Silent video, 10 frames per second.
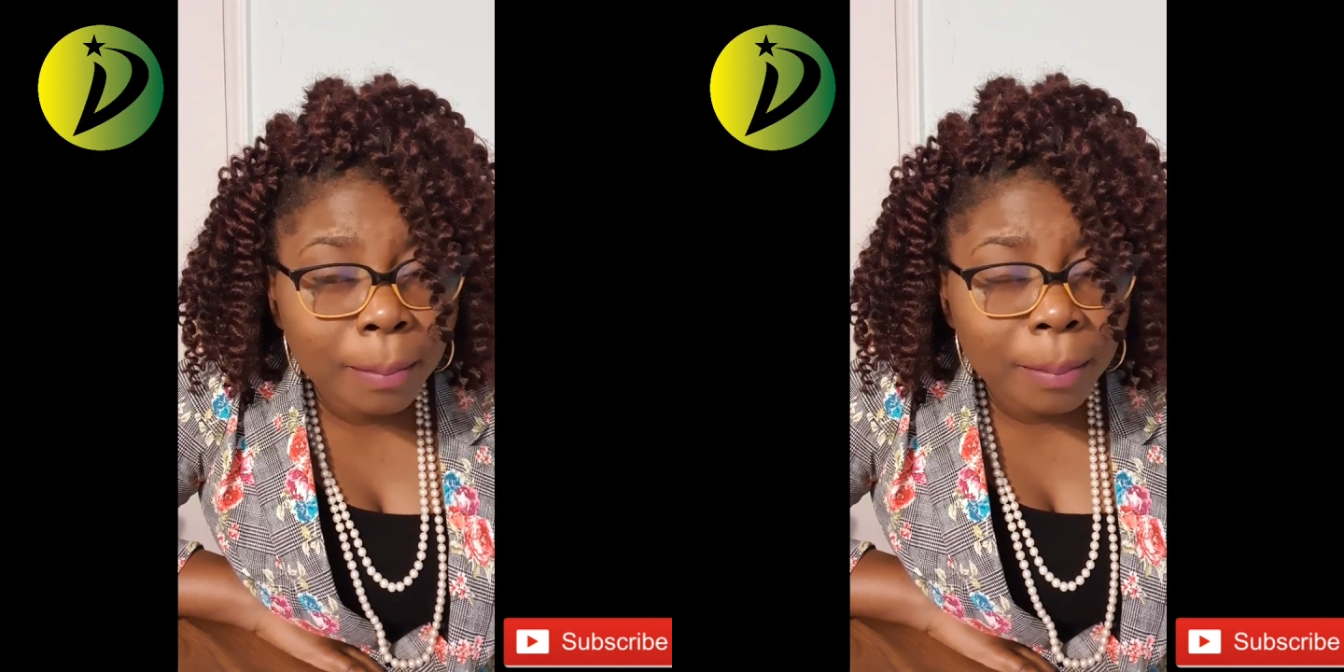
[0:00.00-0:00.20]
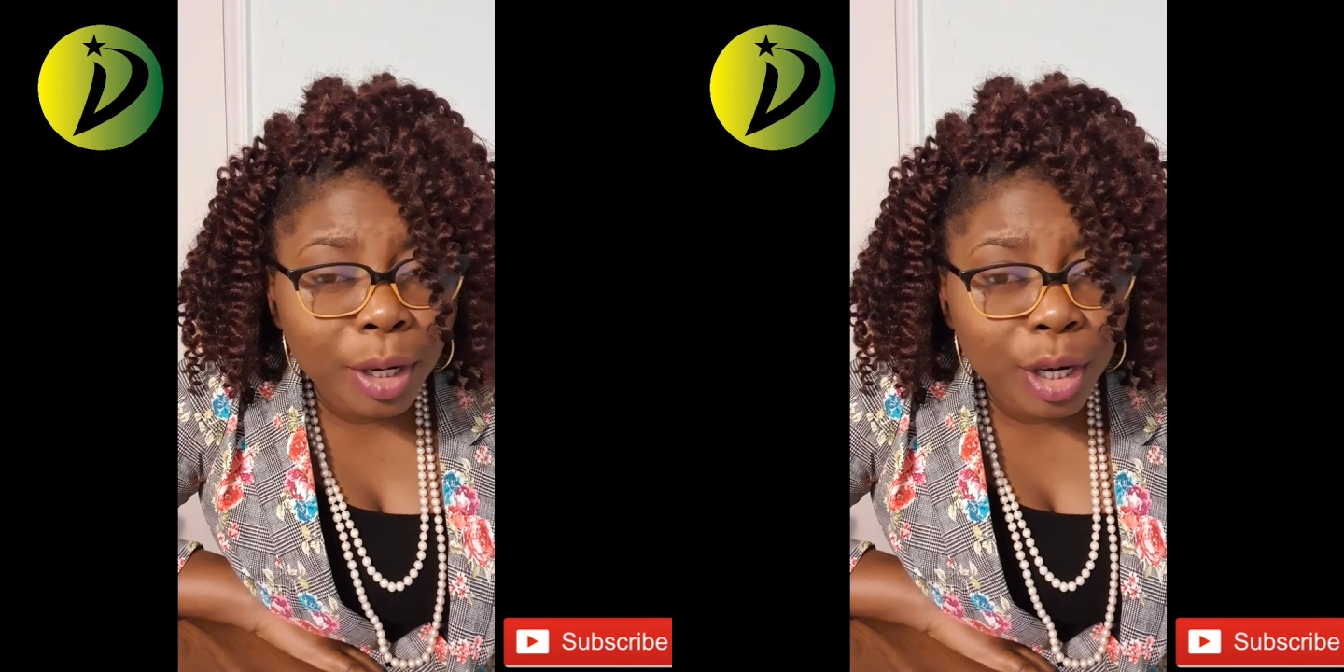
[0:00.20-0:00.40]

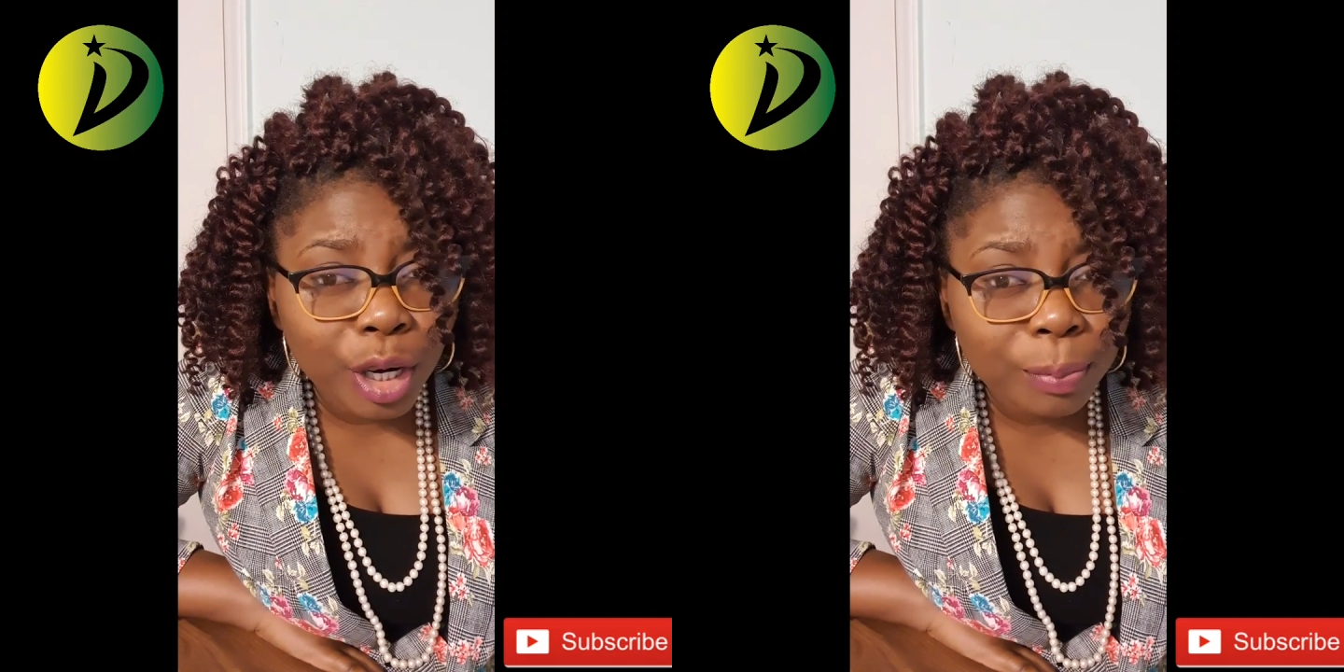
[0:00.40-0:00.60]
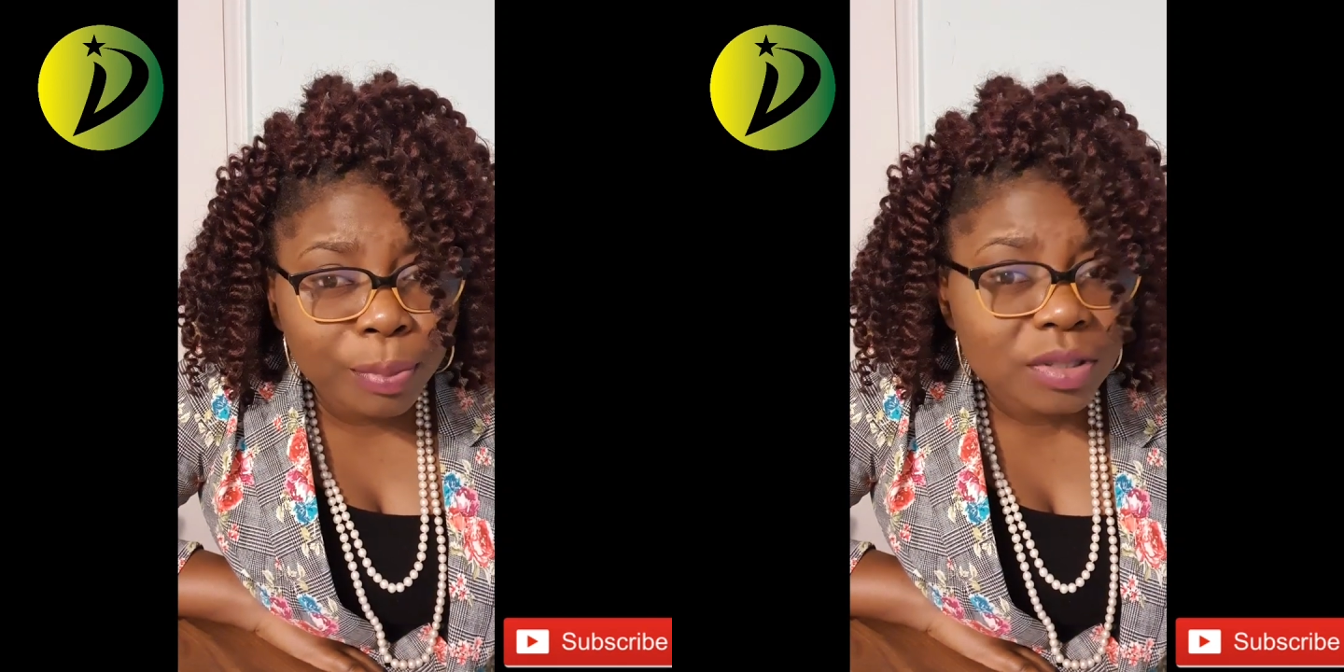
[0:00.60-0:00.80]

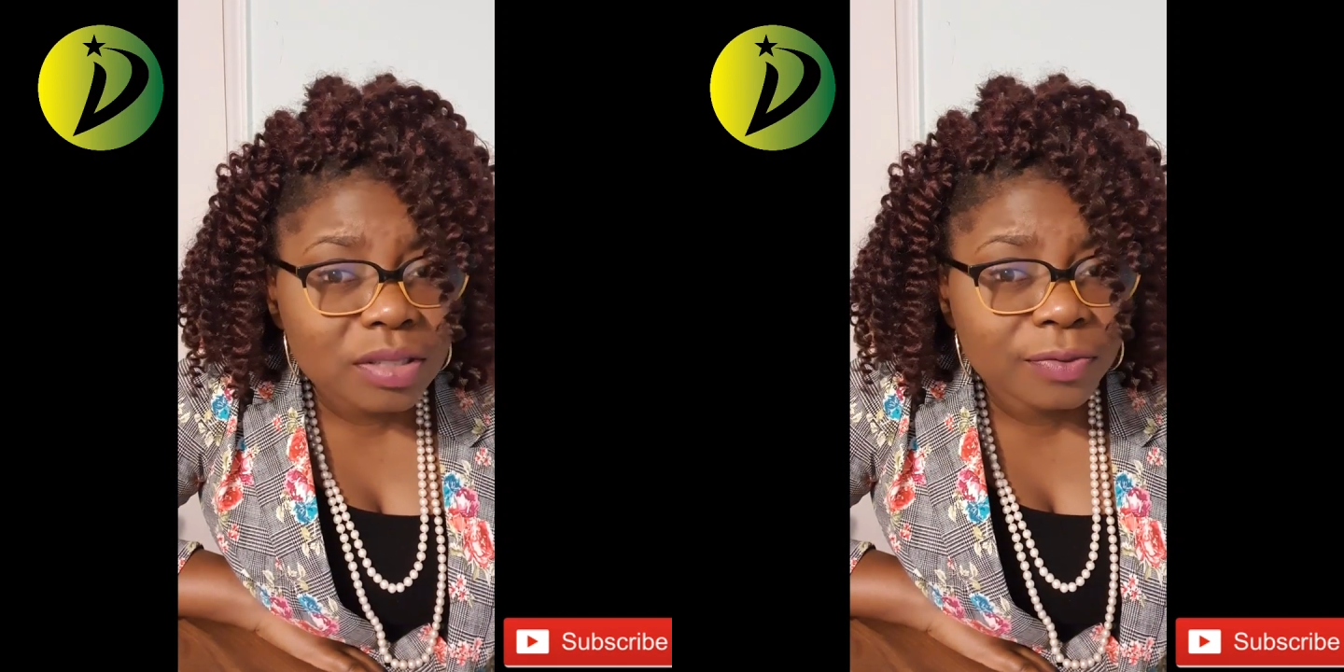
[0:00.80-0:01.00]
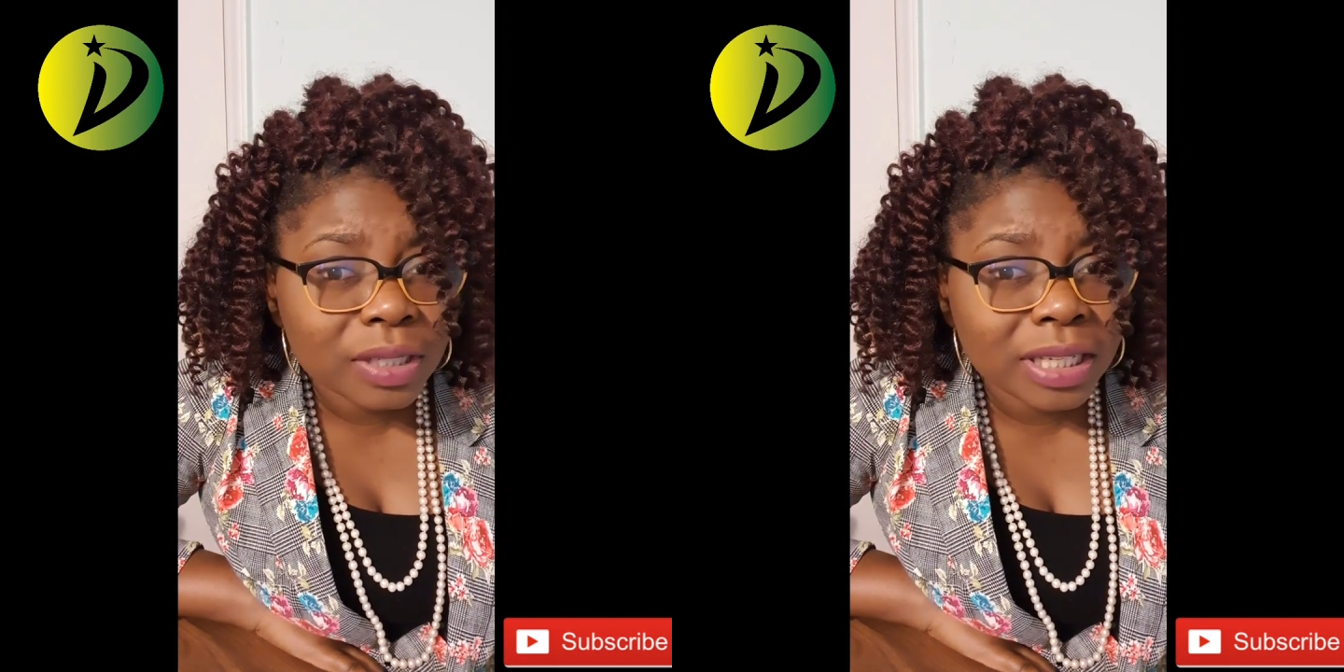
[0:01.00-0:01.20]

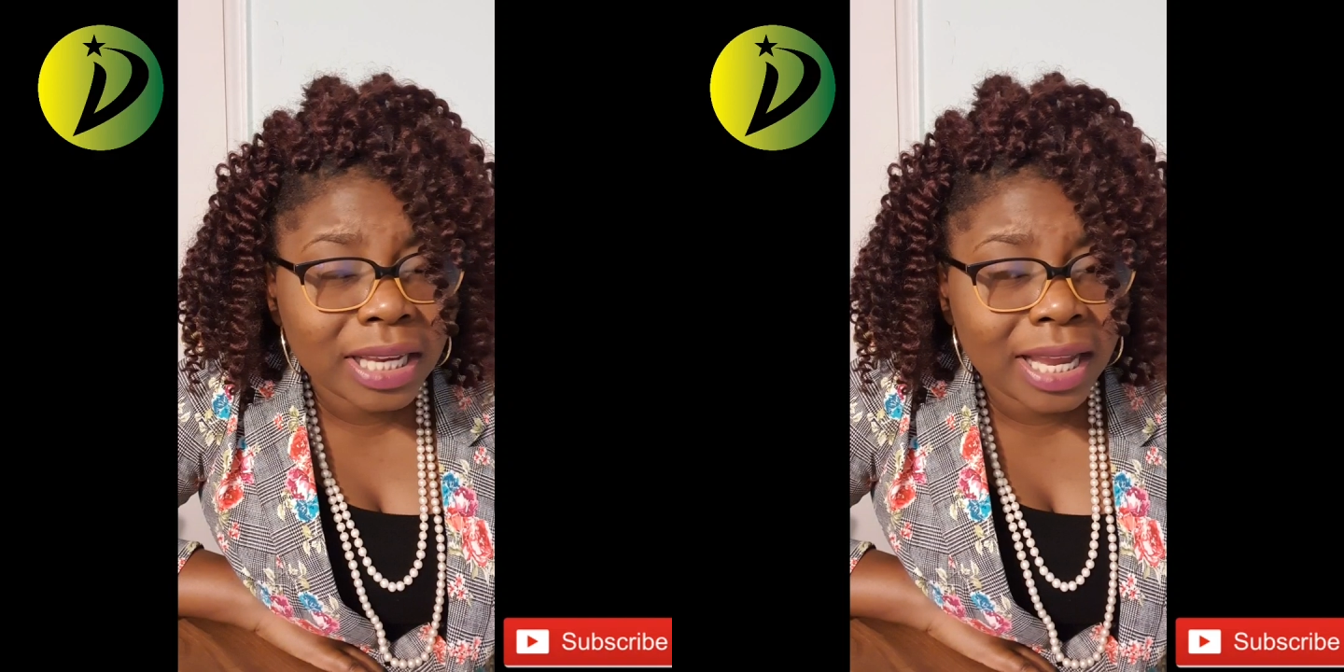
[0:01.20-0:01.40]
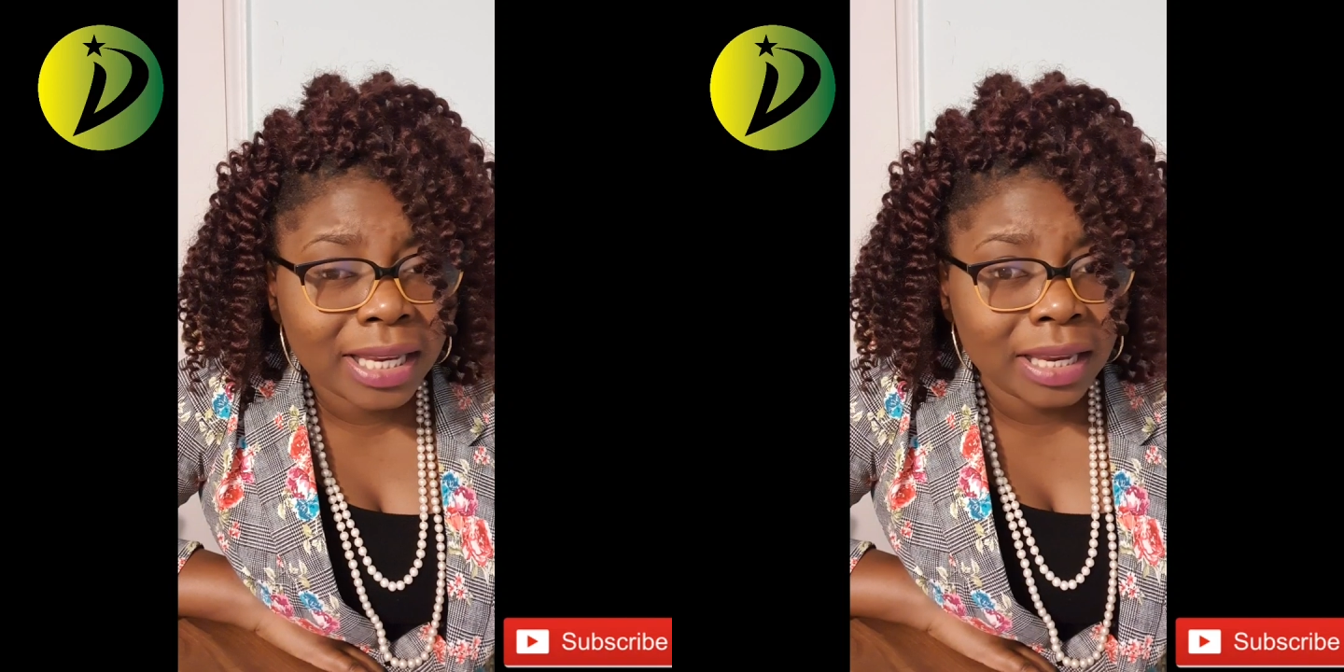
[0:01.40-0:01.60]
purposefully
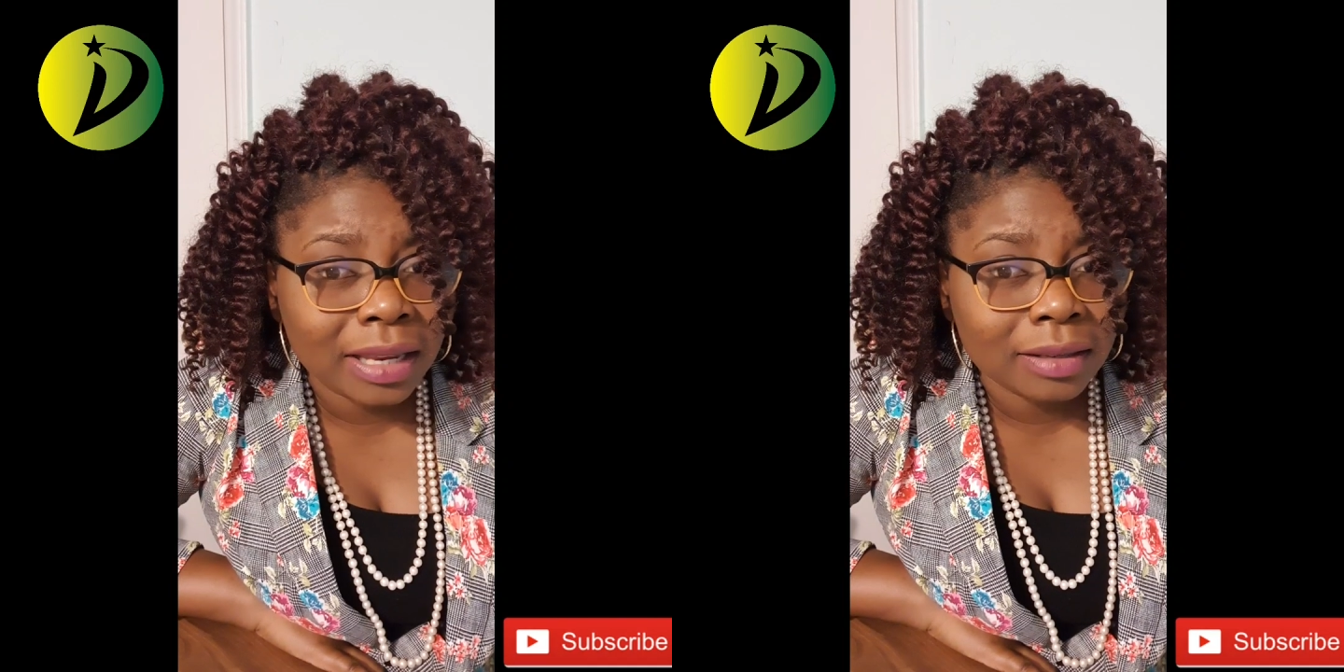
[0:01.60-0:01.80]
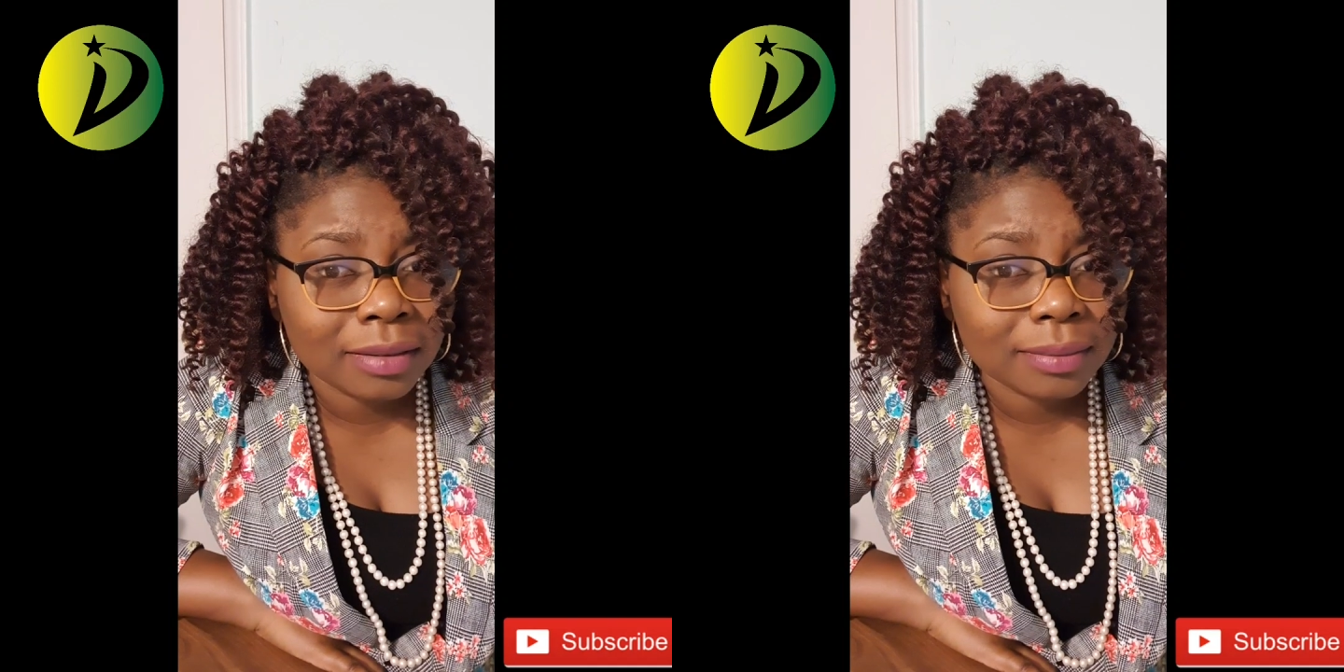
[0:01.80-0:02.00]
again?